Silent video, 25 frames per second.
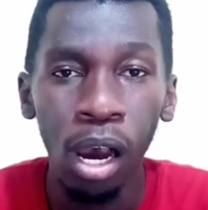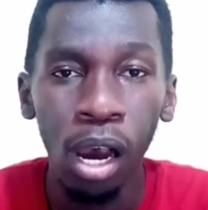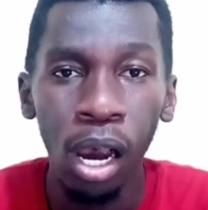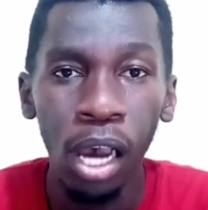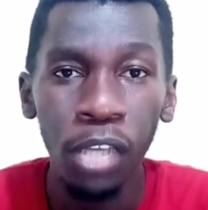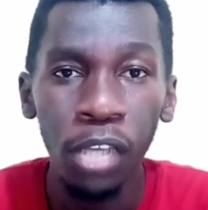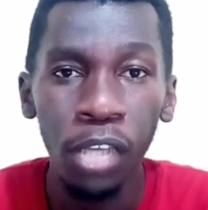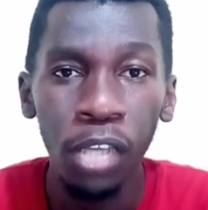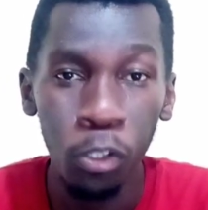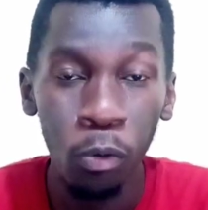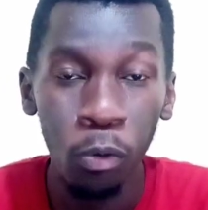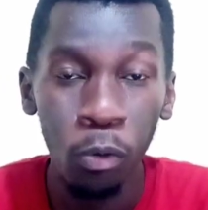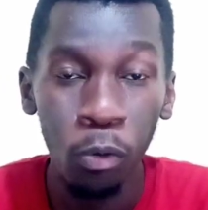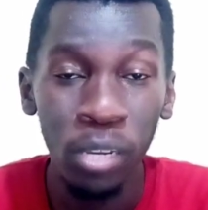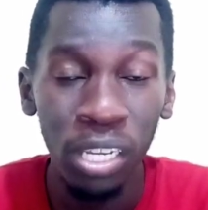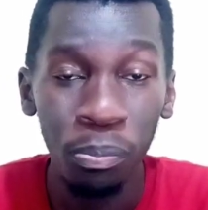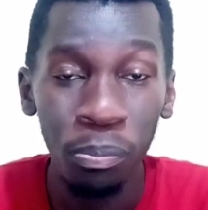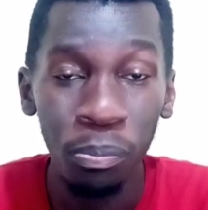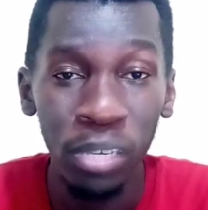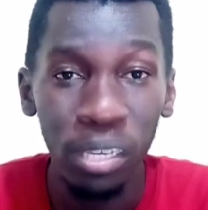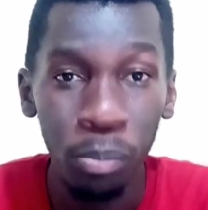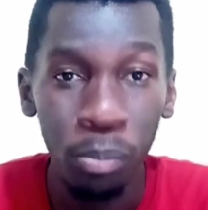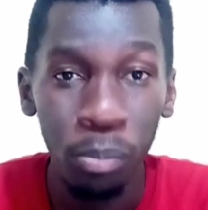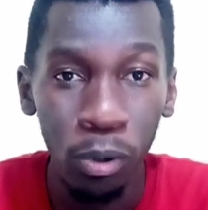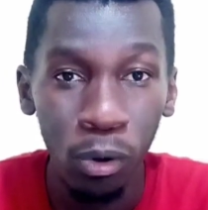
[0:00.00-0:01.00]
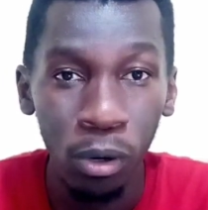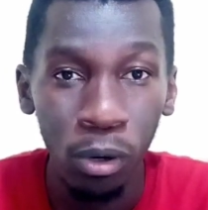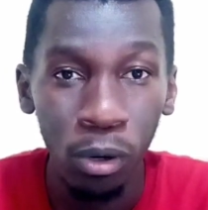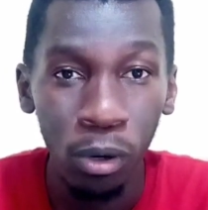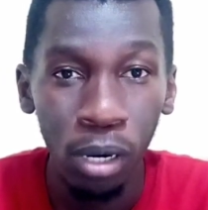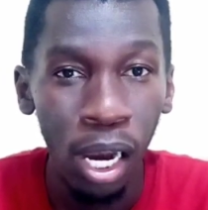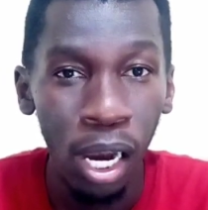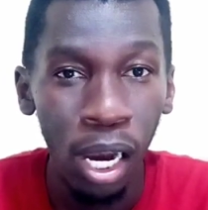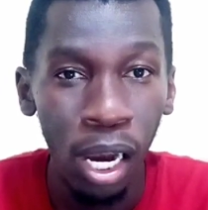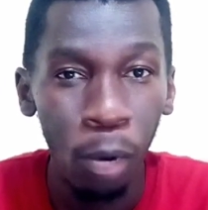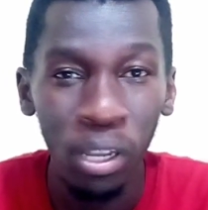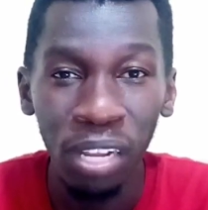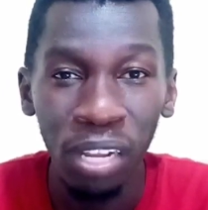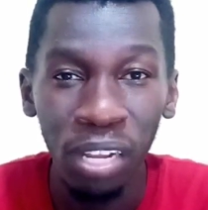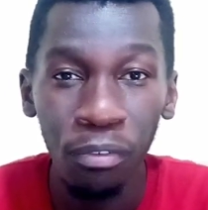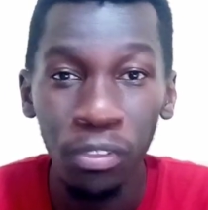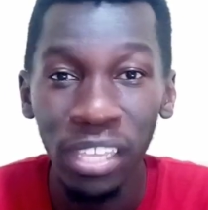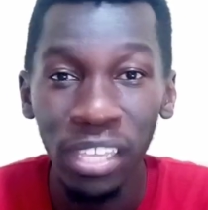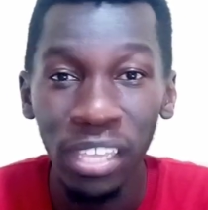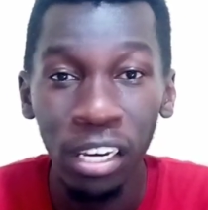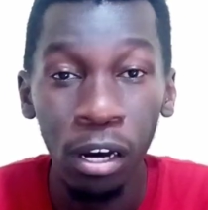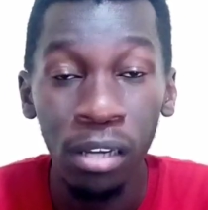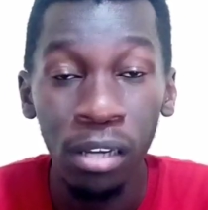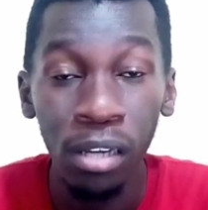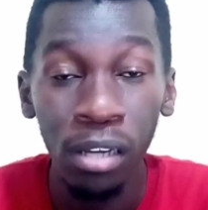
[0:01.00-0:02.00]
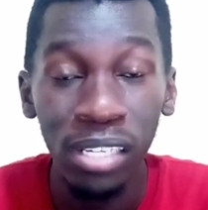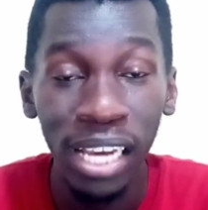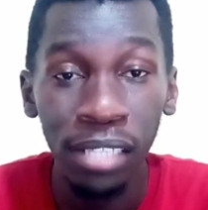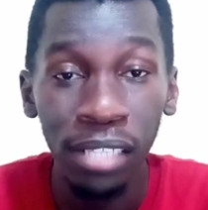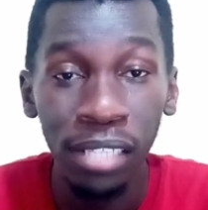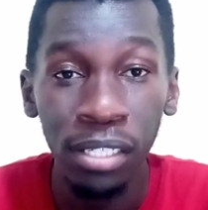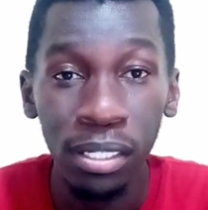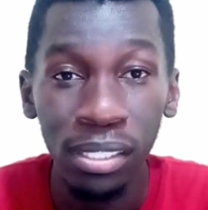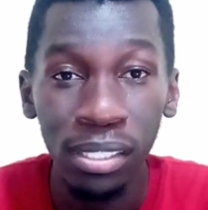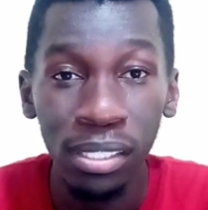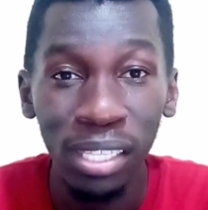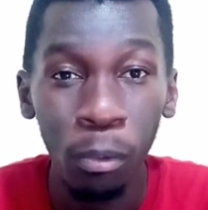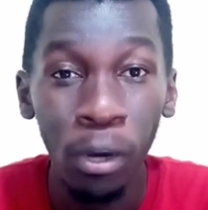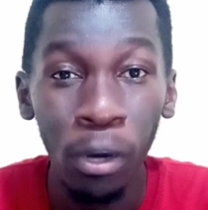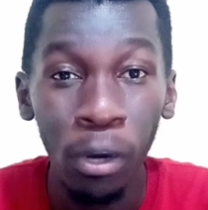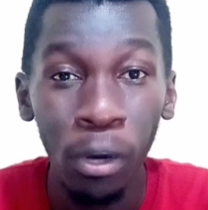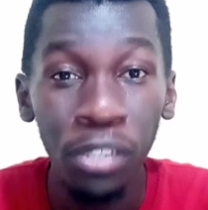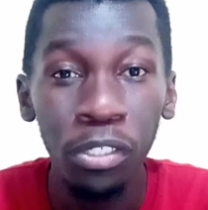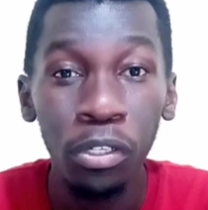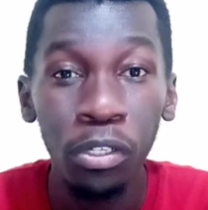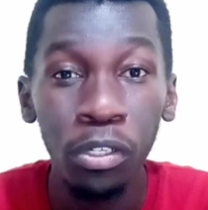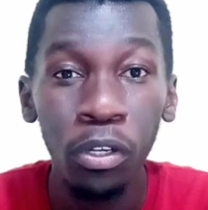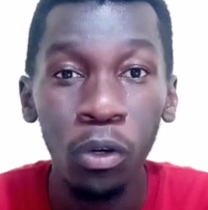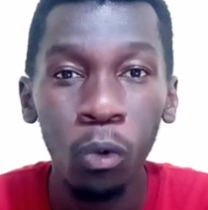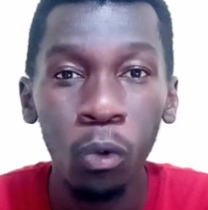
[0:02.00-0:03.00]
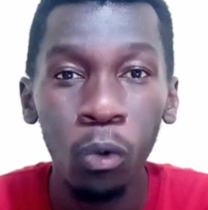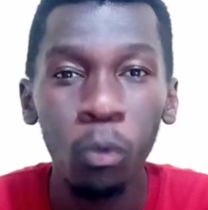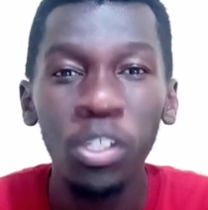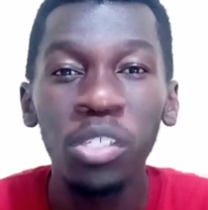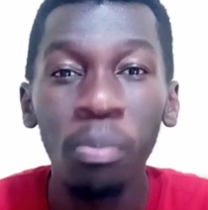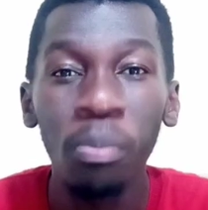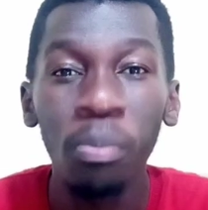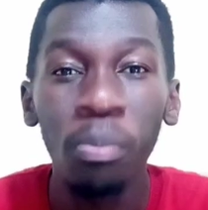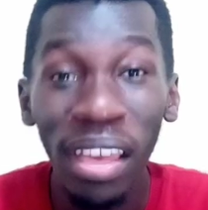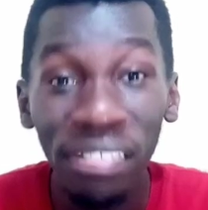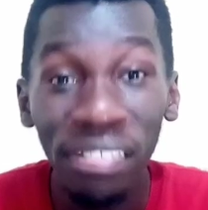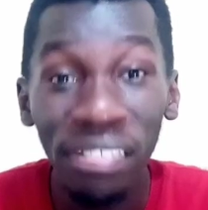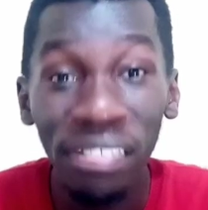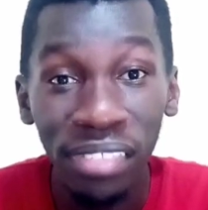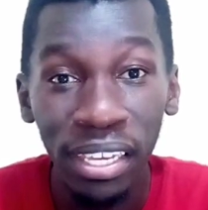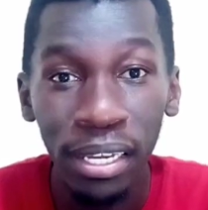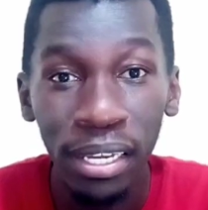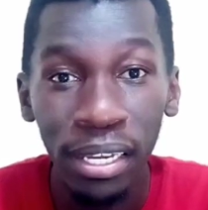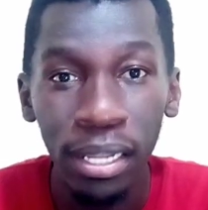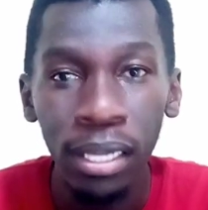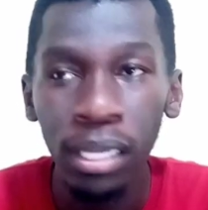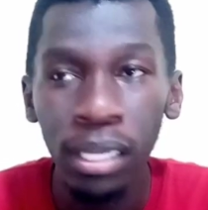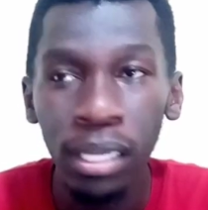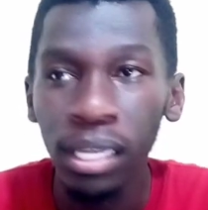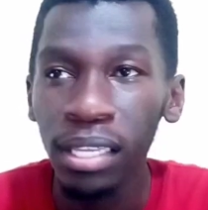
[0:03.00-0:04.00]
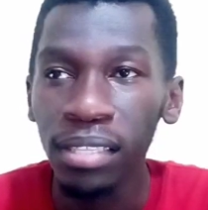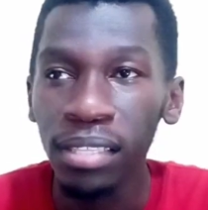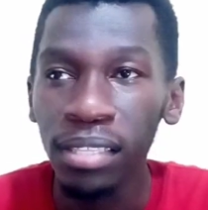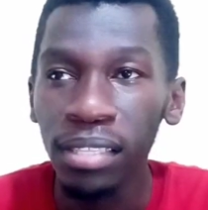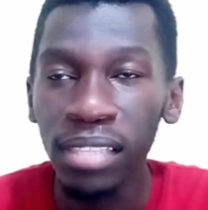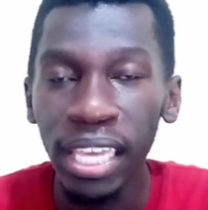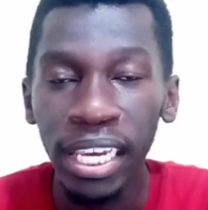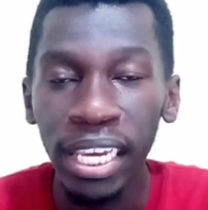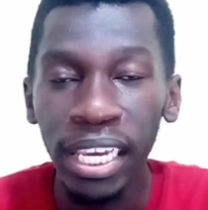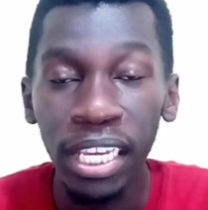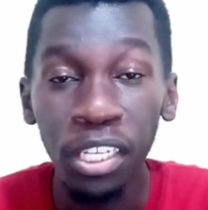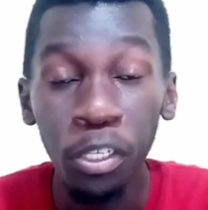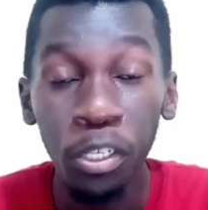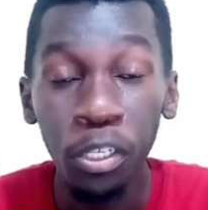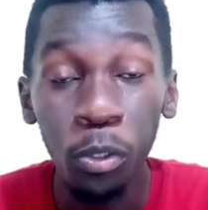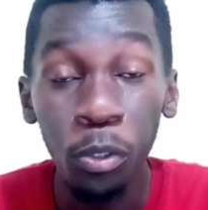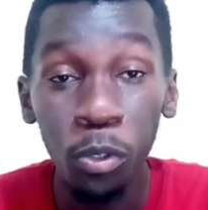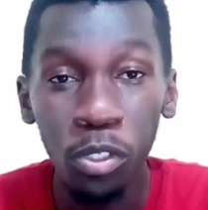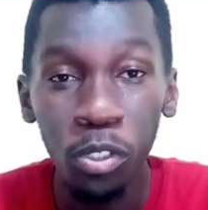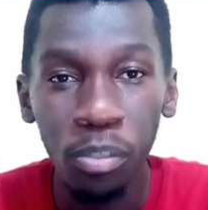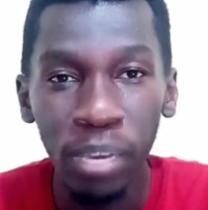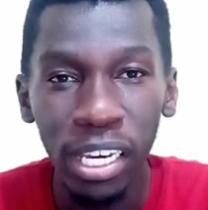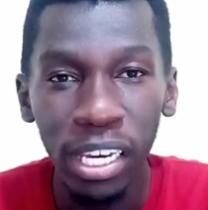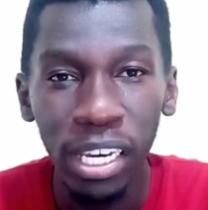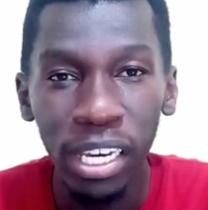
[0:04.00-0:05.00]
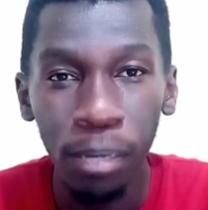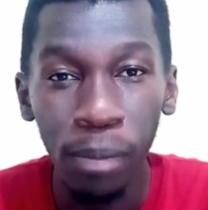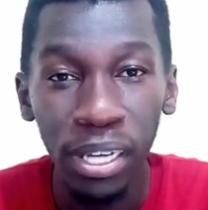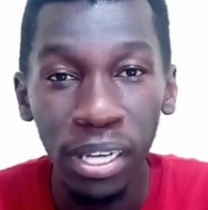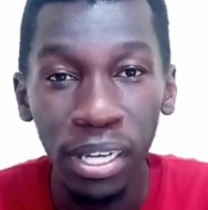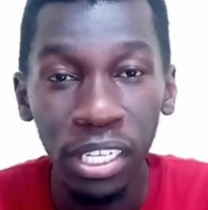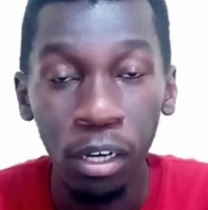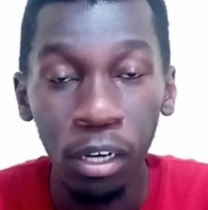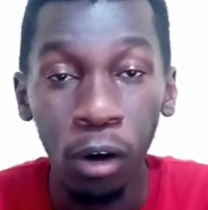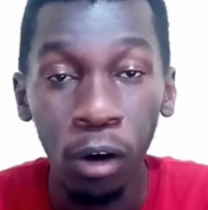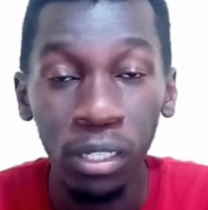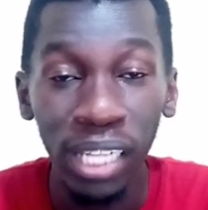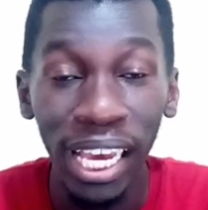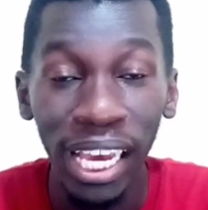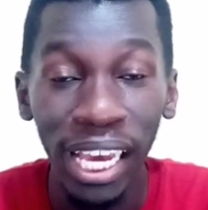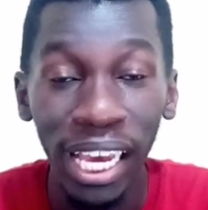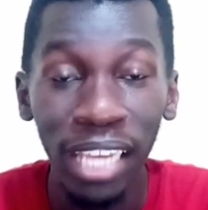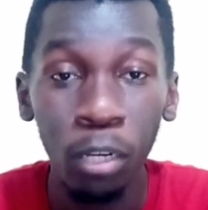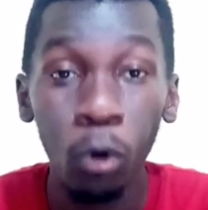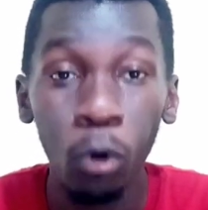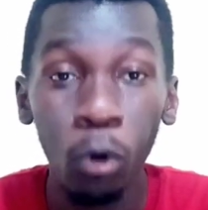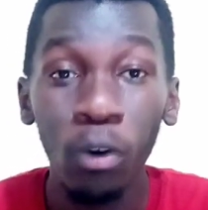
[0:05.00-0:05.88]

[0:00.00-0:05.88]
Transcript: Uh, so many people, uh, whenever they contact us, they want to know which method they can use to make money online,